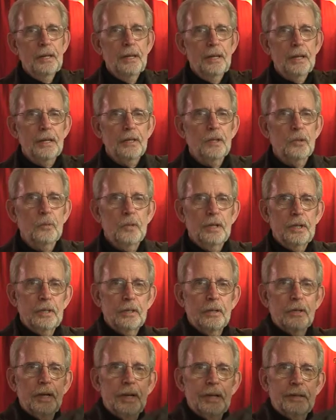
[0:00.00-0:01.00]
and the
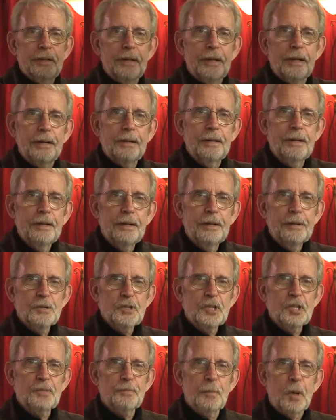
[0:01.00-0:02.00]
window had that
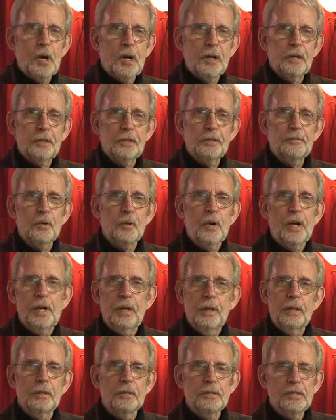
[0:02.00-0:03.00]
sparkle of
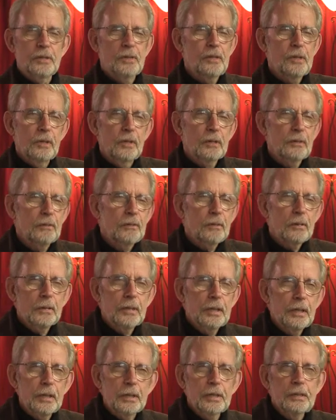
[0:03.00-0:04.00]
rain, and so you couldn't
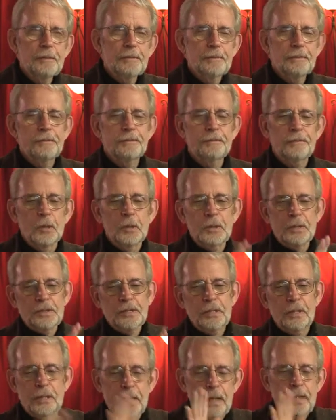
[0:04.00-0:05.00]
really focus
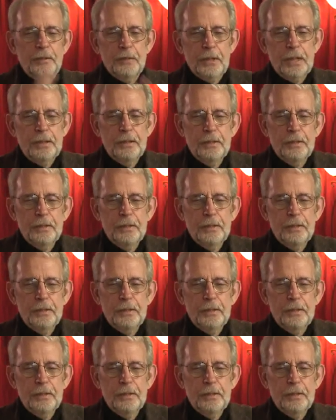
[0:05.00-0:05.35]
on it. Anyway,